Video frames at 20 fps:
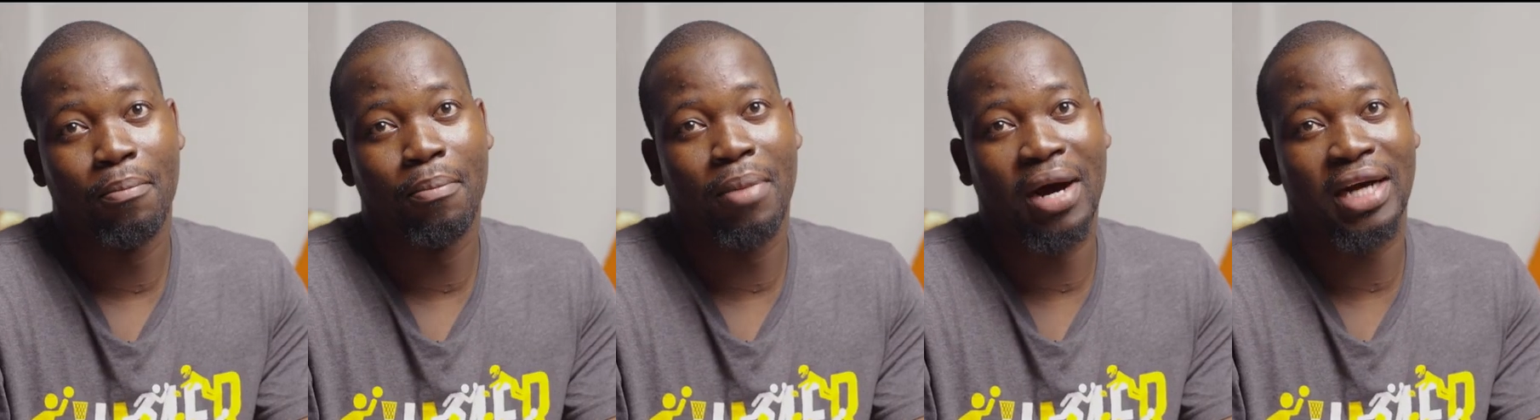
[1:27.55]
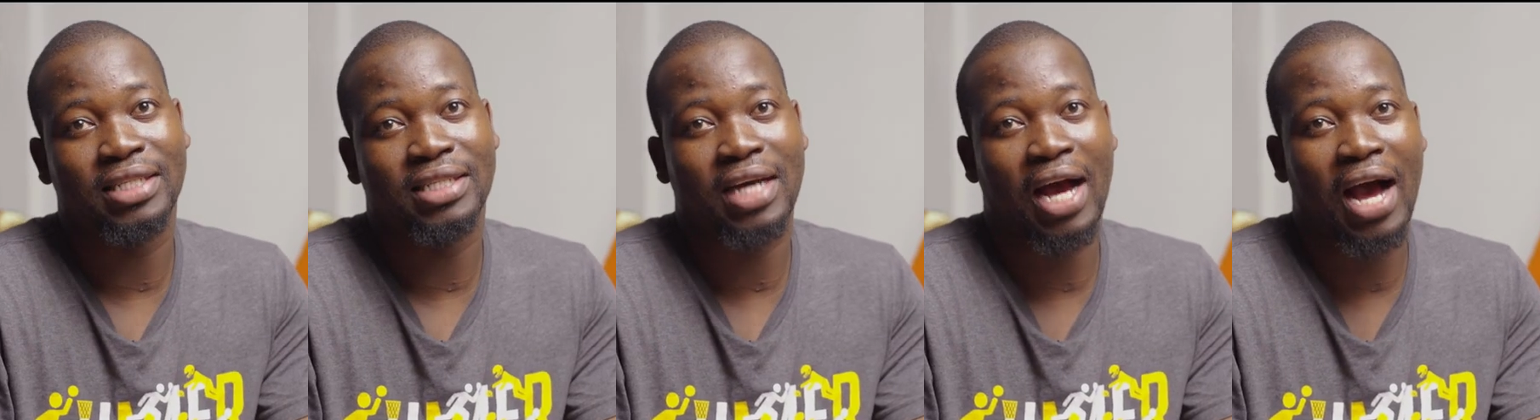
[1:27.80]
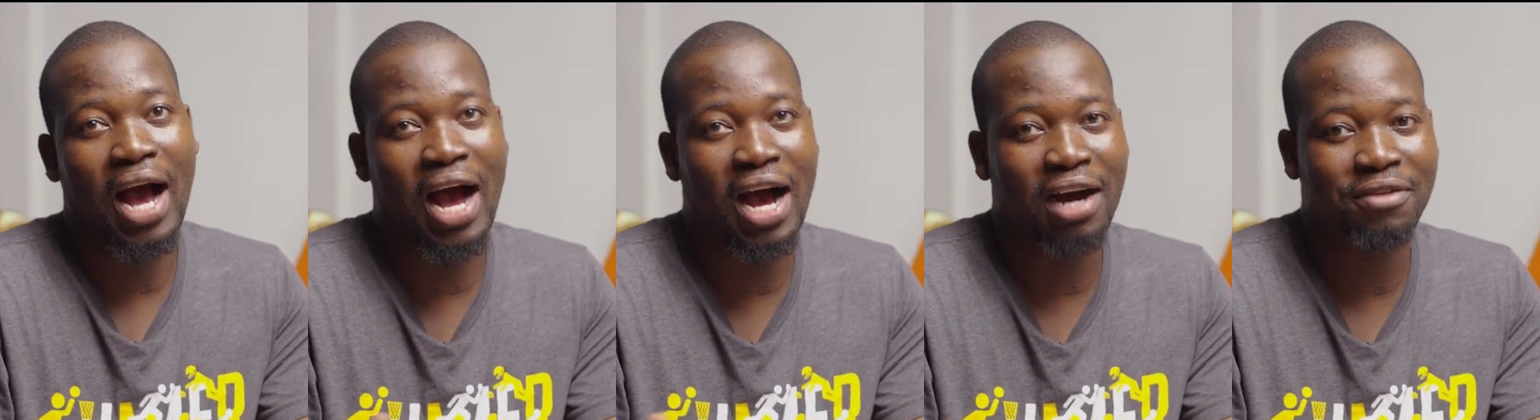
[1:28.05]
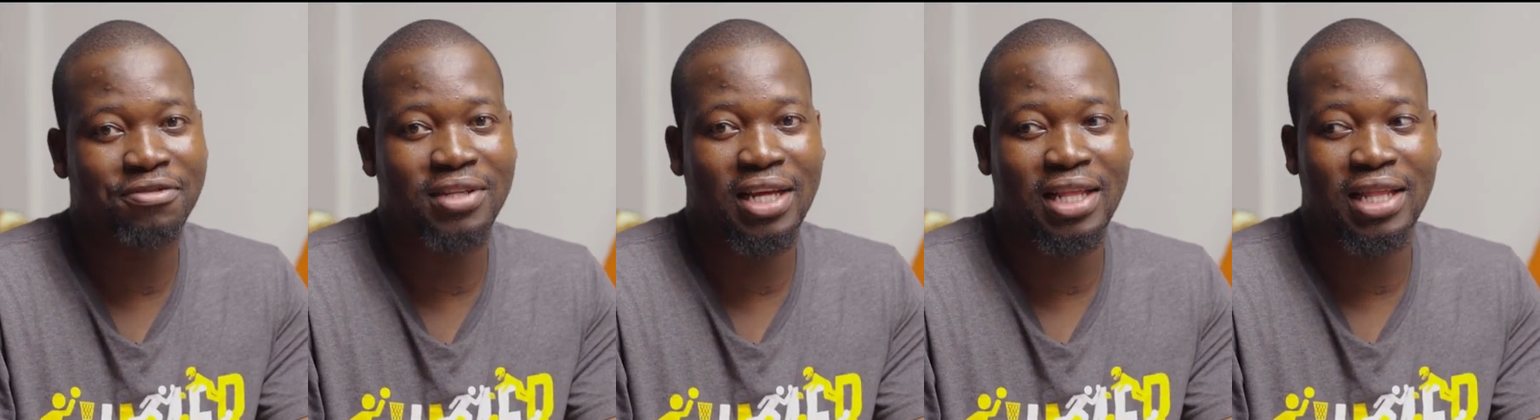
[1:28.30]
but
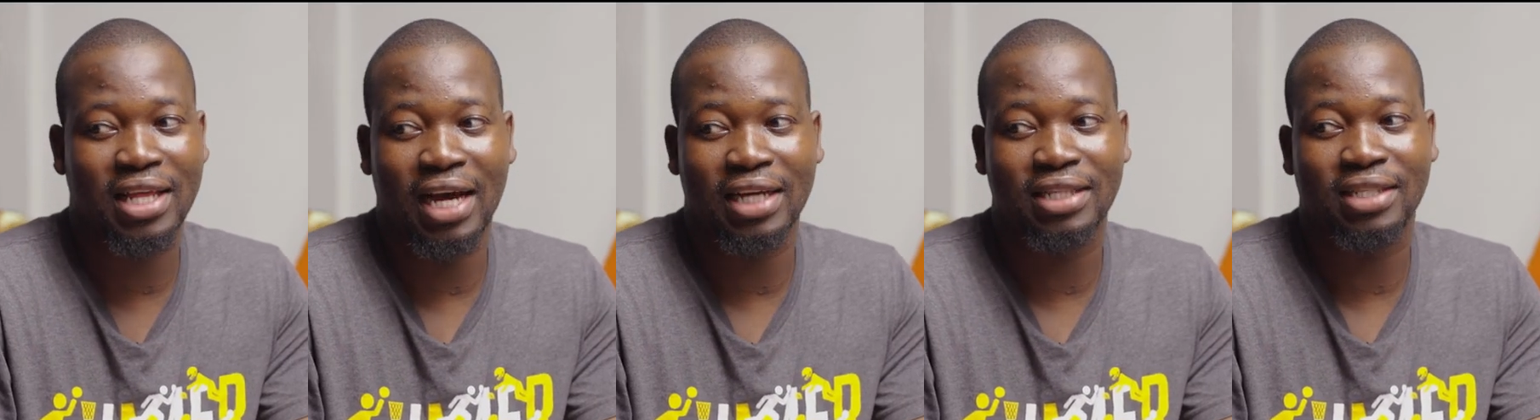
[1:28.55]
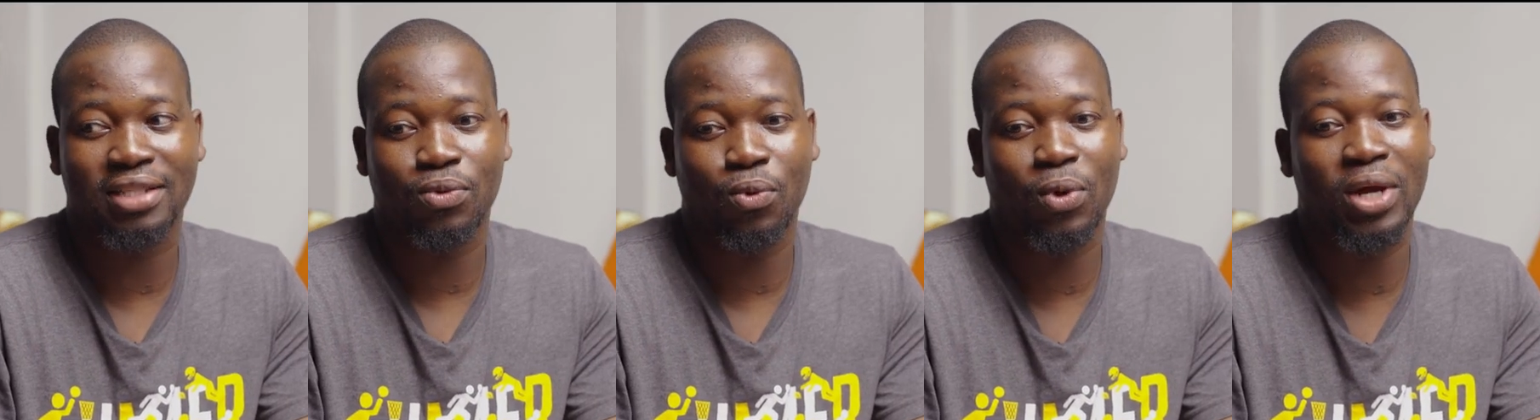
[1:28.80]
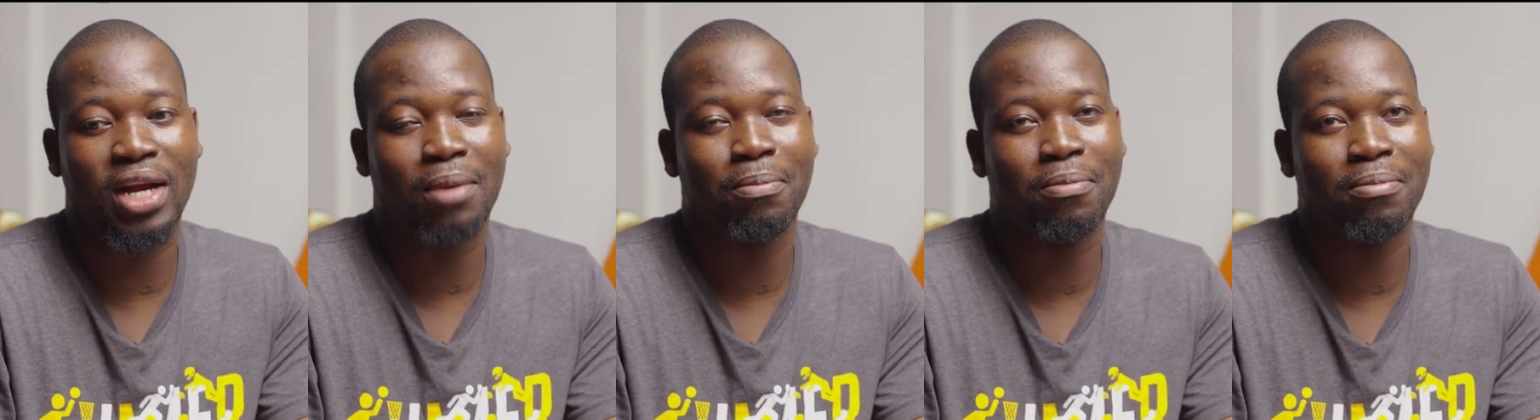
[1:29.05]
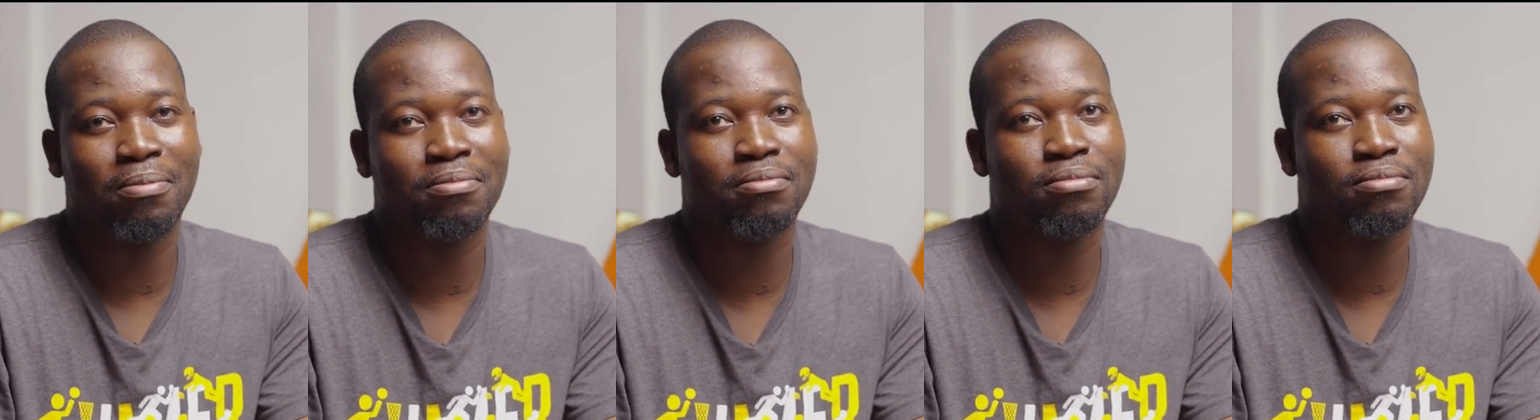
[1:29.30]
after that, when
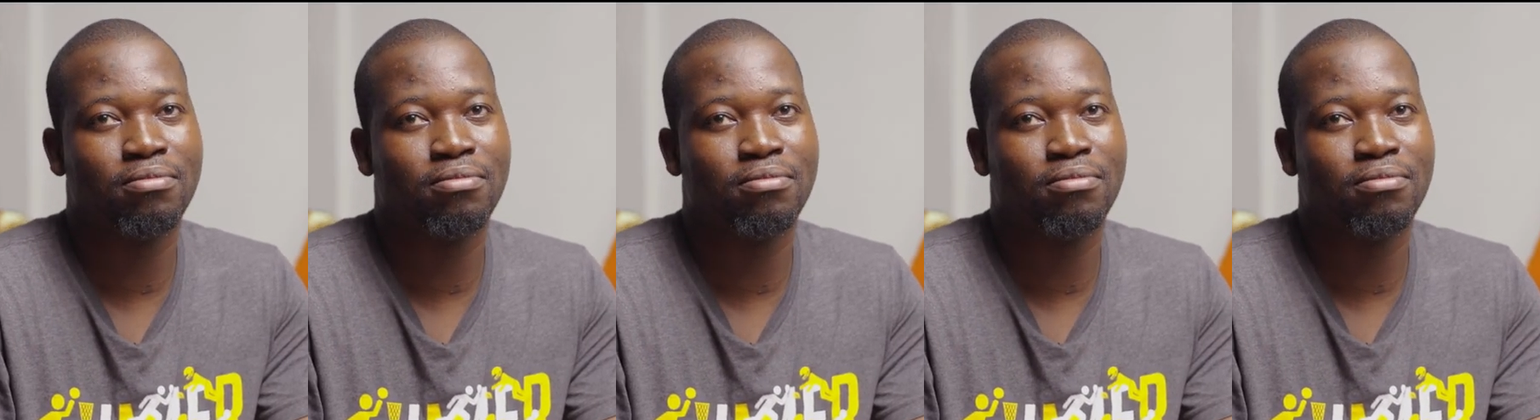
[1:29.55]
I'm